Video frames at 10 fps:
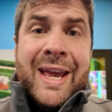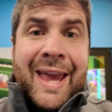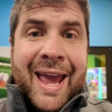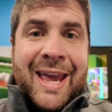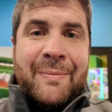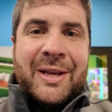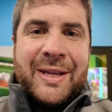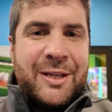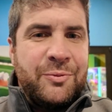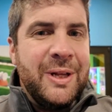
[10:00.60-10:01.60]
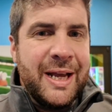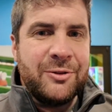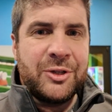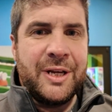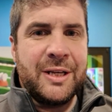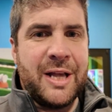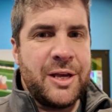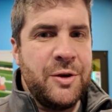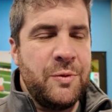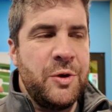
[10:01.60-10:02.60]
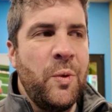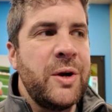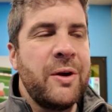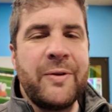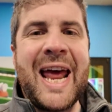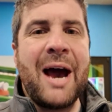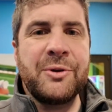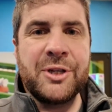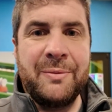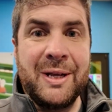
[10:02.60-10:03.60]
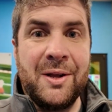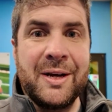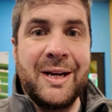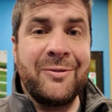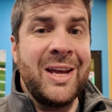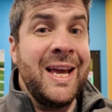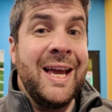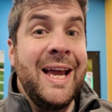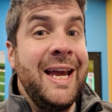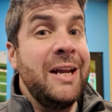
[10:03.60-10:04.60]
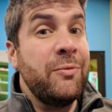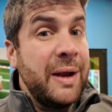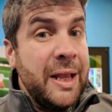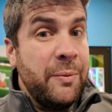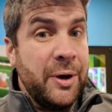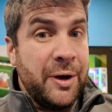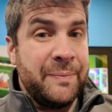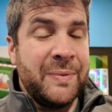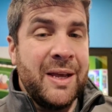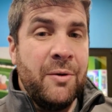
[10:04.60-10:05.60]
we came, it's really interesting because like you wonder if an hour is going to be long enough, and it really will.